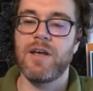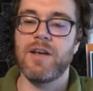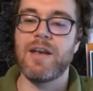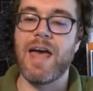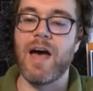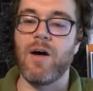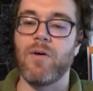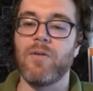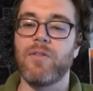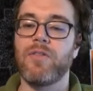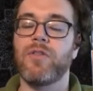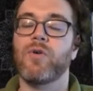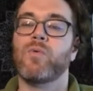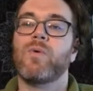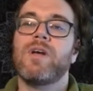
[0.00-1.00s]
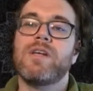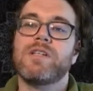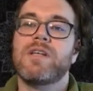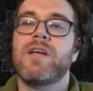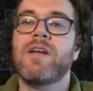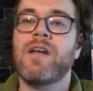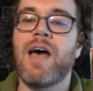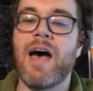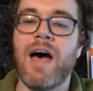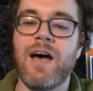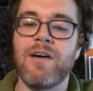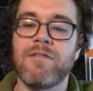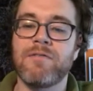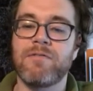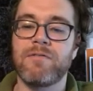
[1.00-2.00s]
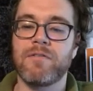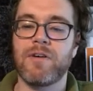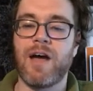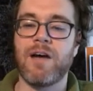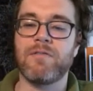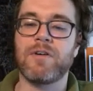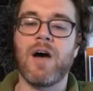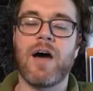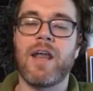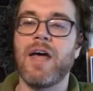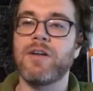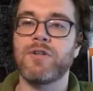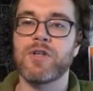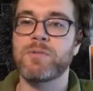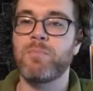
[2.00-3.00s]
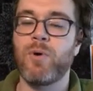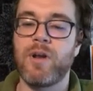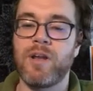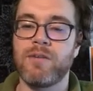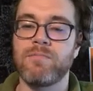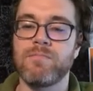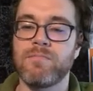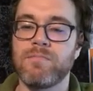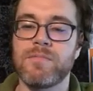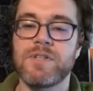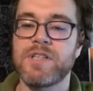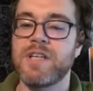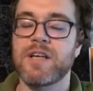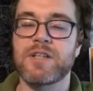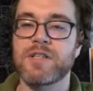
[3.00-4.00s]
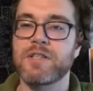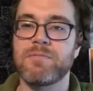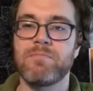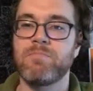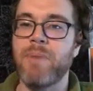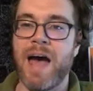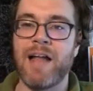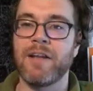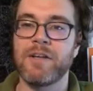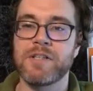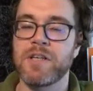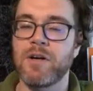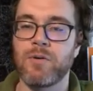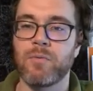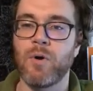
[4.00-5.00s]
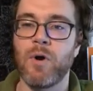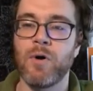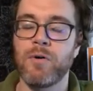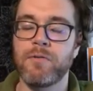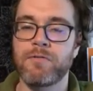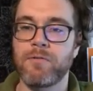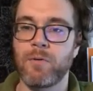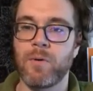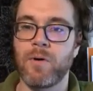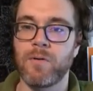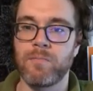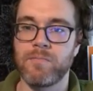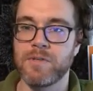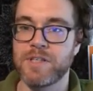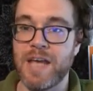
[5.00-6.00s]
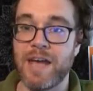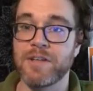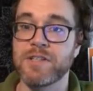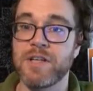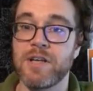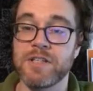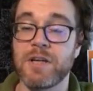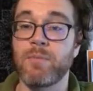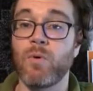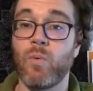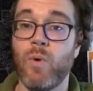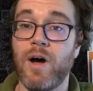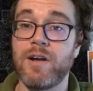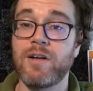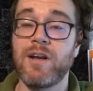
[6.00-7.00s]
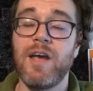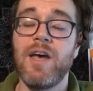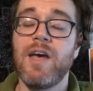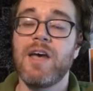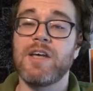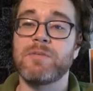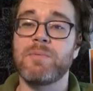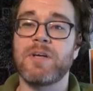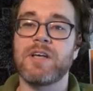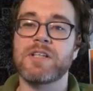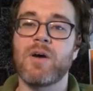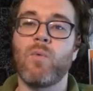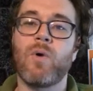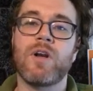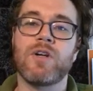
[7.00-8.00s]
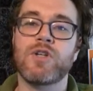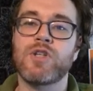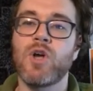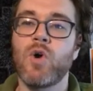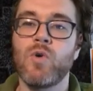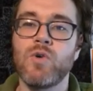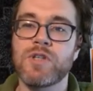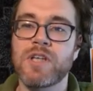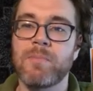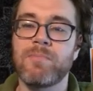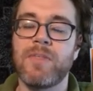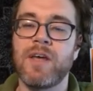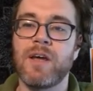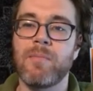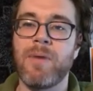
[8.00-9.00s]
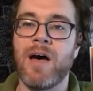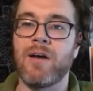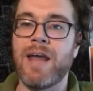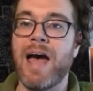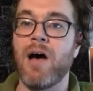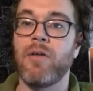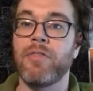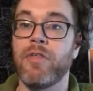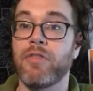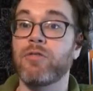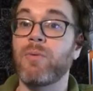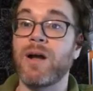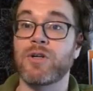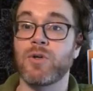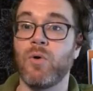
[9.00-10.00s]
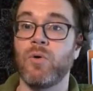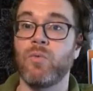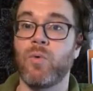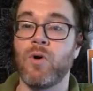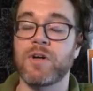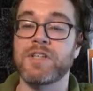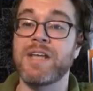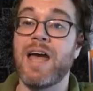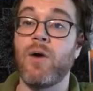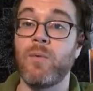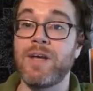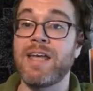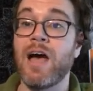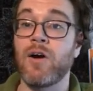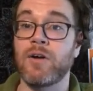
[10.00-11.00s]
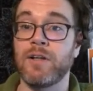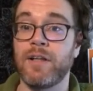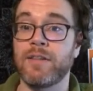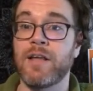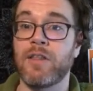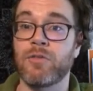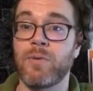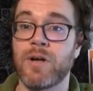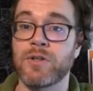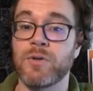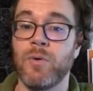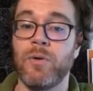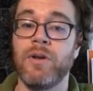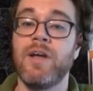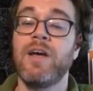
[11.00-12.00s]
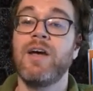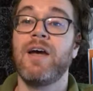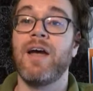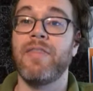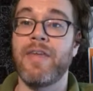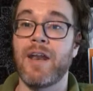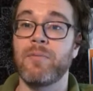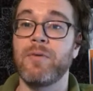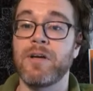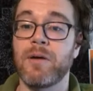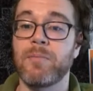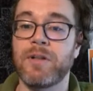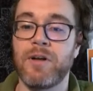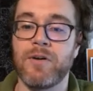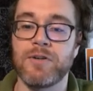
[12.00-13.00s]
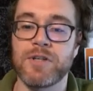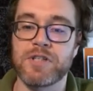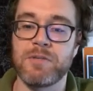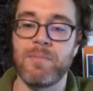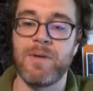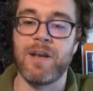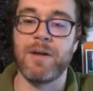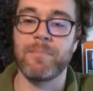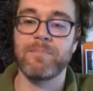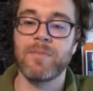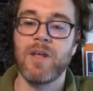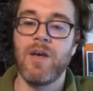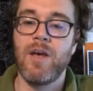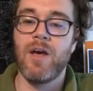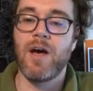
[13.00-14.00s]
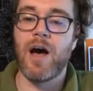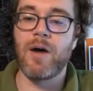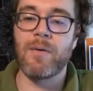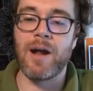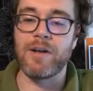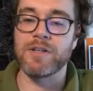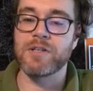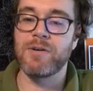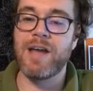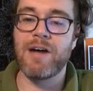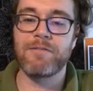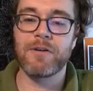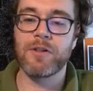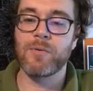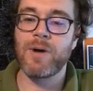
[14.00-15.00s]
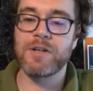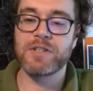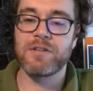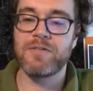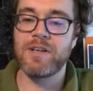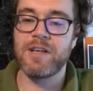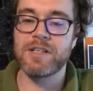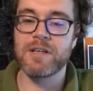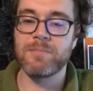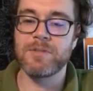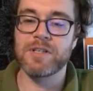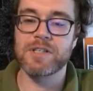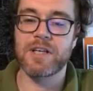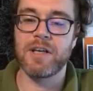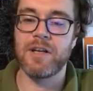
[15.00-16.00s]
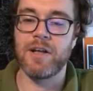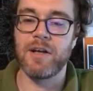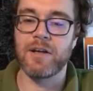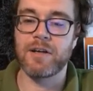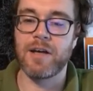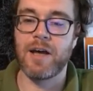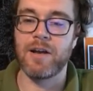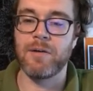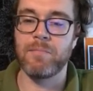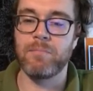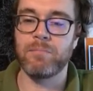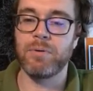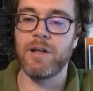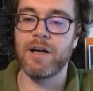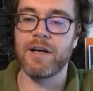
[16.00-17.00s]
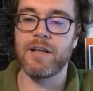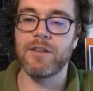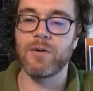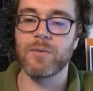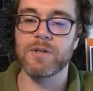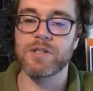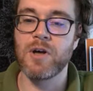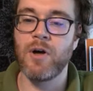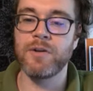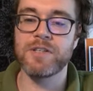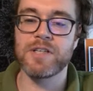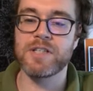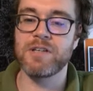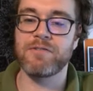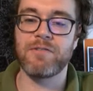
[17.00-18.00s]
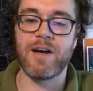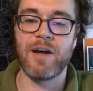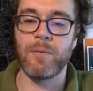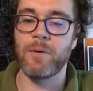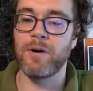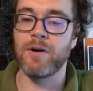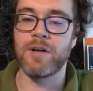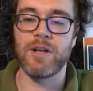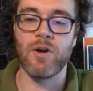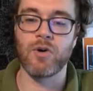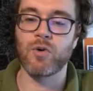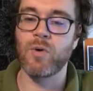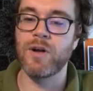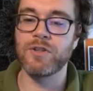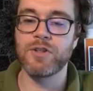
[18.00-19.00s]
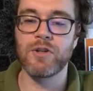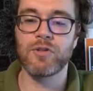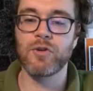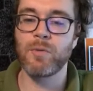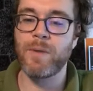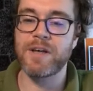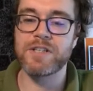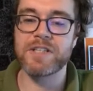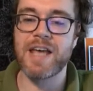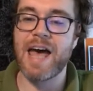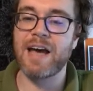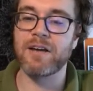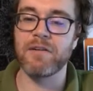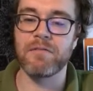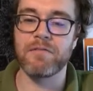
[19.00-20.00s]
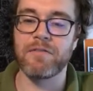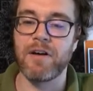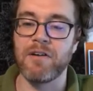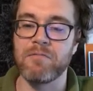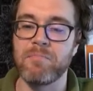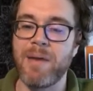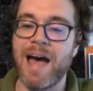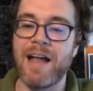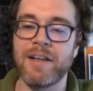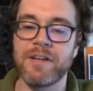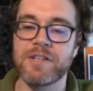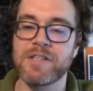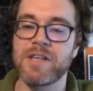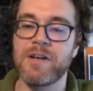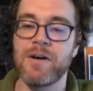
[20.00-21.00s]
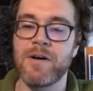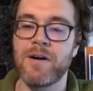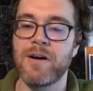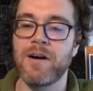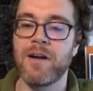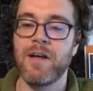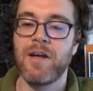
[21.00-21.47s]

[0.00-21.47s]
Now, the reason I've gone ahead and just put in 6 ballots in a row for Sansa as number 1 is because I want to show you something about how the threshold works and how we calculate that threshold, and that'll become clear in just a minute. All right, so now for the rest of these, I'm just going to kind of plug in the results as if I were, crunching through my stack of ballots here.